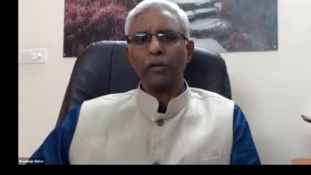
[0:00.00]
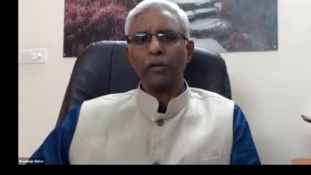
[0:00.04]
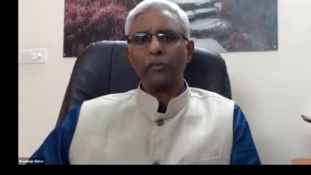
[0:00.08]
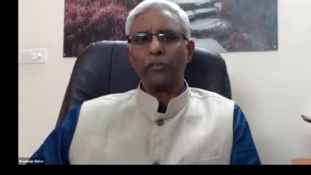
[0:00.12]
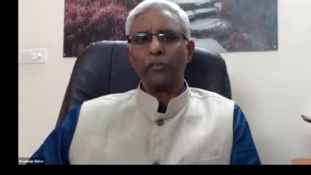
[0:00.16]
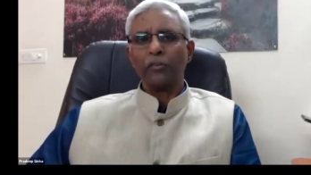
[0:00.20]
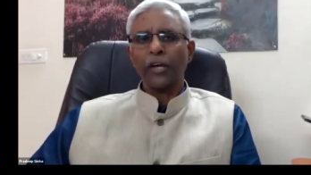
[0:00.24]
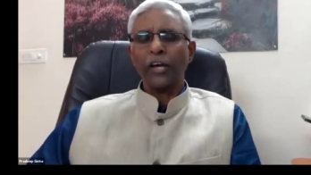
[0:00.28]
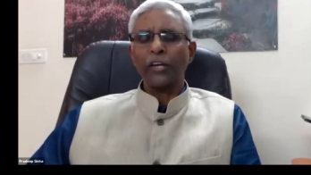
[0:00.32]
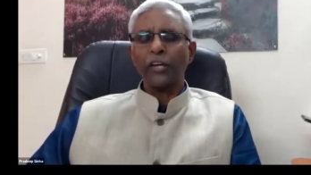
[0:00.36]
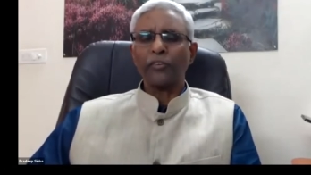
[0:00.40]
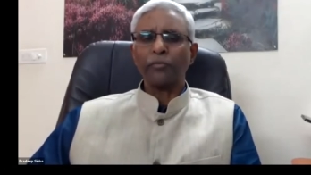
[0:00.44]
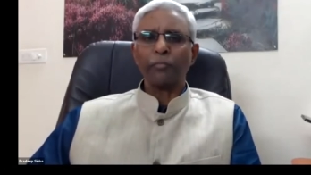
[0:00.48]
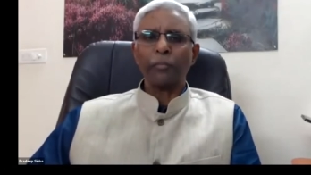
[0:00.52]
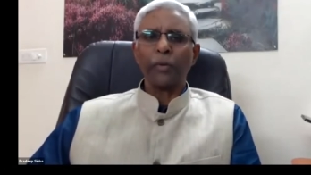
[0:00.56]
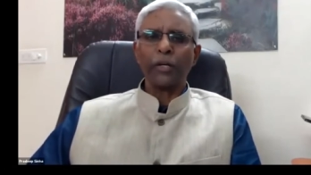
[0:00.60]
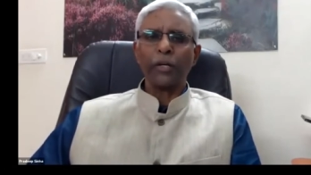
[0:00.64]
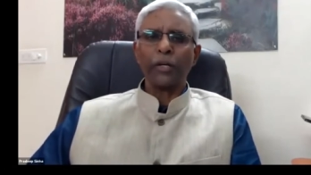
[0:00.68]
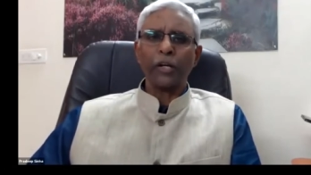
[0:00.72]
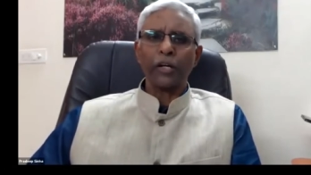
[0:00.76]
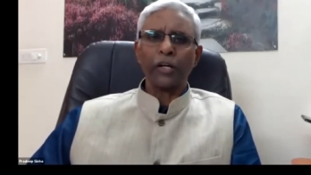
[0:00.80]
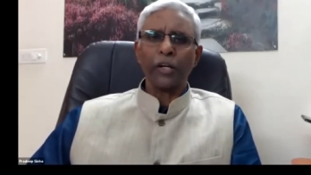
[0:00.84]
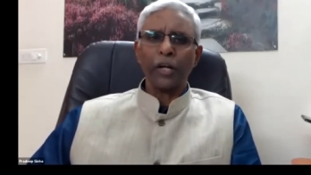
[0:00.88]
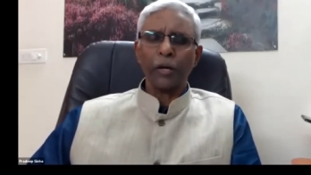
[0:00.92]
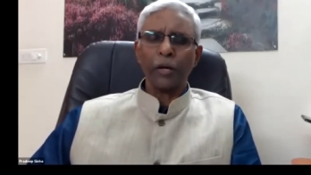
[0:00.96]

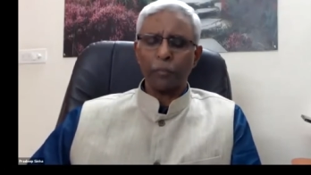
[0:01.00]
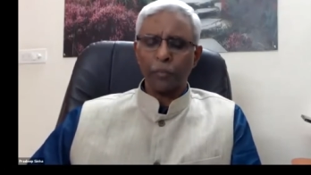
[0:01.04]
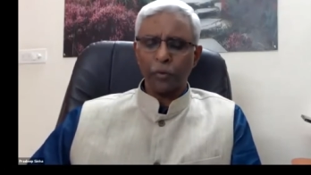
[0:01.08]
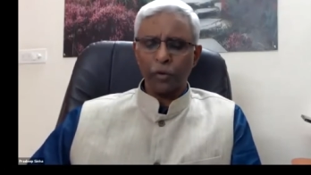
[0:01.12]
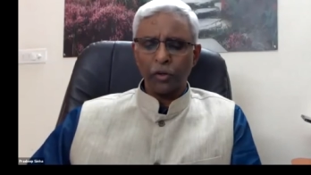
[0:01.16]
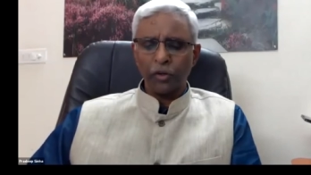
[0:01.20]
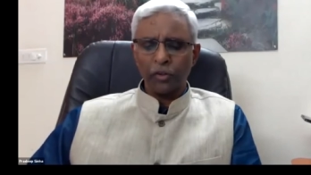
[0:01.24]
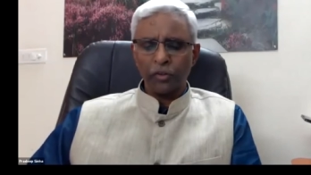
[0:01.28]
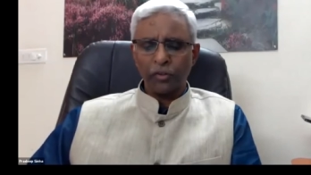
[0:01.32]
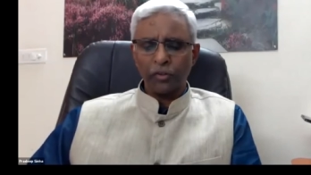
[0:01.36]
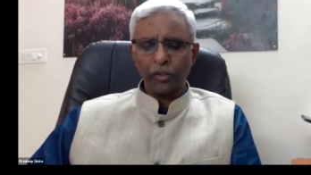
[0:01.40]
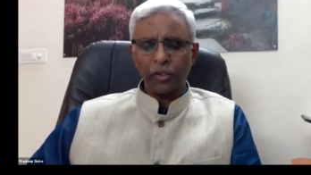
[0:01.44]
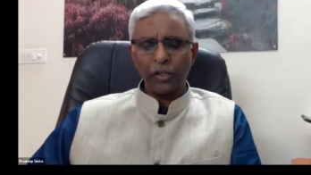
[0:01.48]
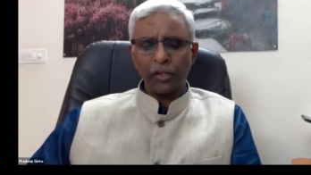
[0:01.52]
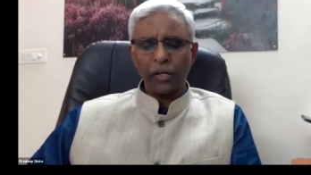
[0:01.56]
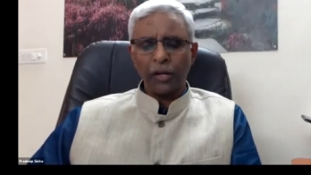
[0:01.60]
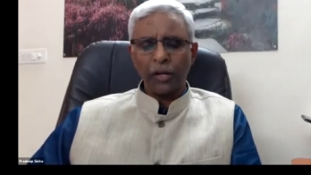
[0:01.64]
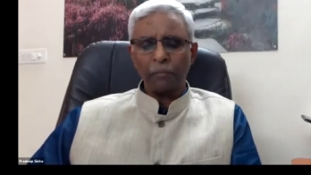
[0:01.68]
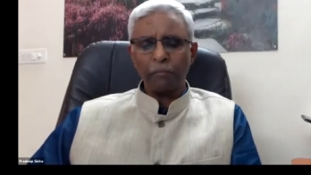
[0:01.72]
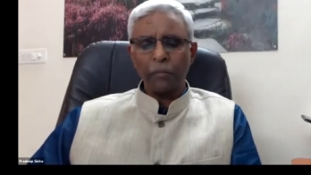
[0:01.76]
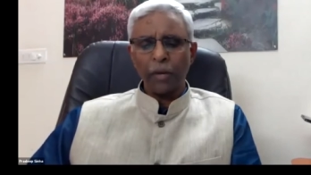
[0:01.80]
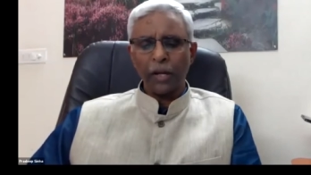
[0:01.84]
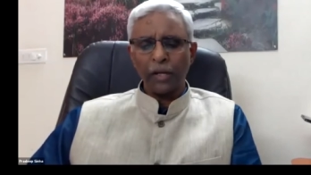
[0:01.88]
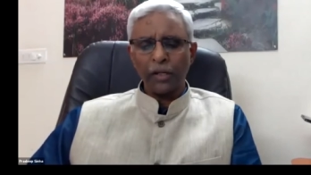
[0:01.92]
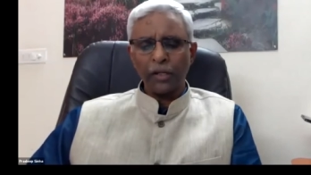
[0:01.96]
seismic data processing,
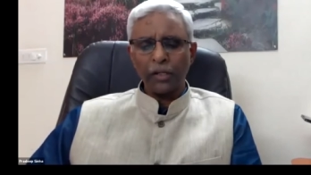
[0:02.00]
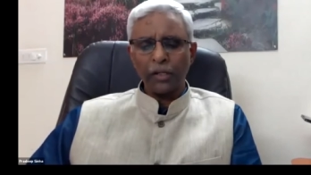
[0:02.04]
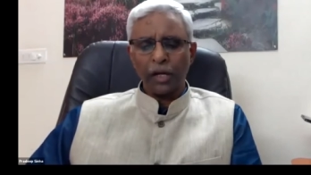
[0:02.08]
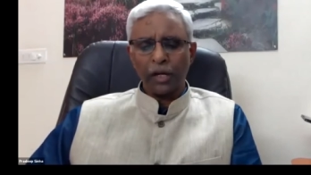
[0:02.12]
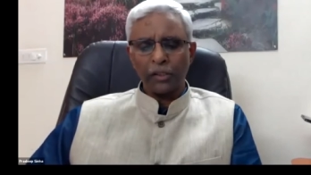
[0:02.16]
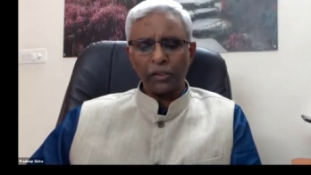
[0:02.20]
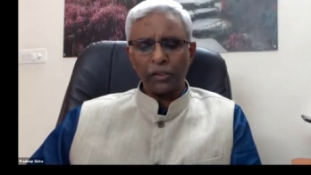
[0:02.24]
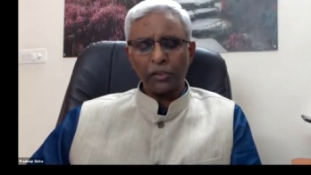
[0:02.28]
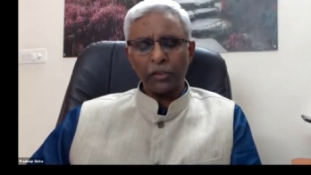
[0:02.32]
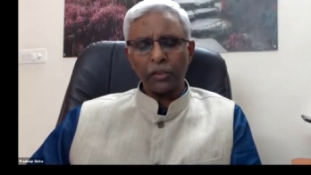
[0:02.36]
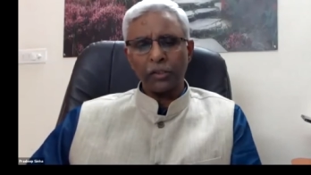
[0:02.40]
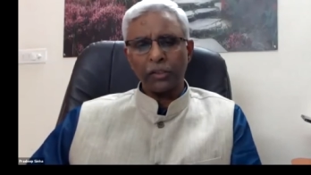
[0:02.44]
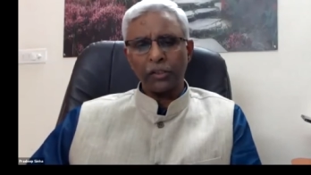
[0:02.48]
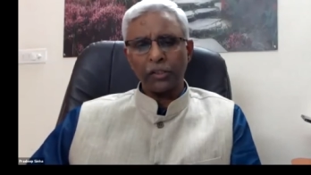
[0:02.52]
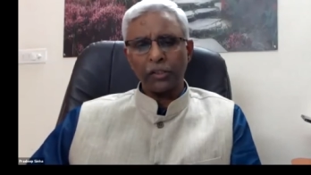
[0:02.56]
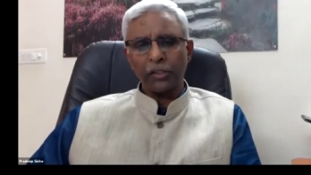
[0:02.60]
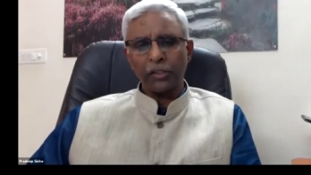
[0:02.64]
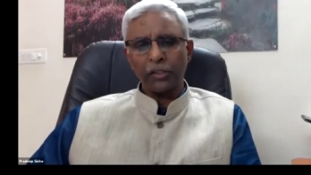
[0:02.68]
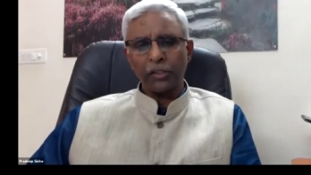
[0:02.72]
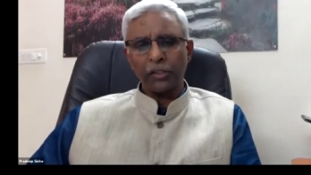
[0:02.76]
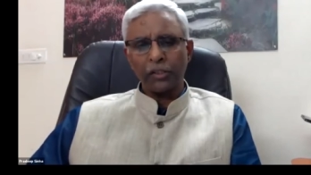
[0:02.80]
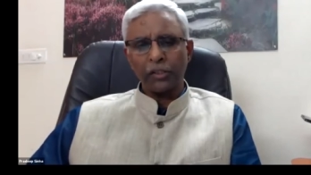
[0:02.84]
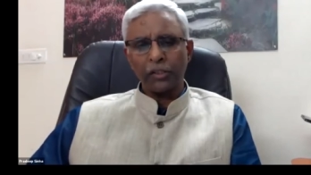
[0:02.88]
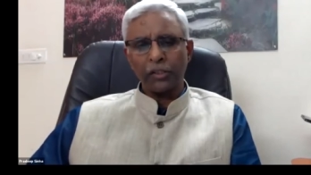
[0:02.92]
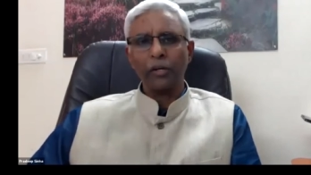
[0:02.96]
and many other
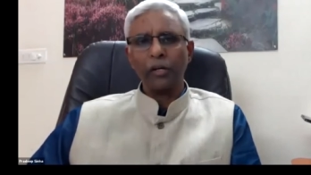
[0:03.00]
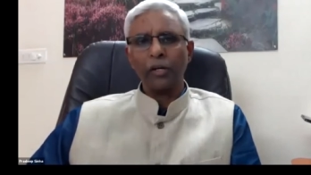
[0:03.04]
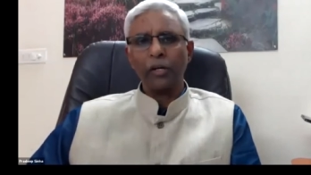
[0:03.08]
things.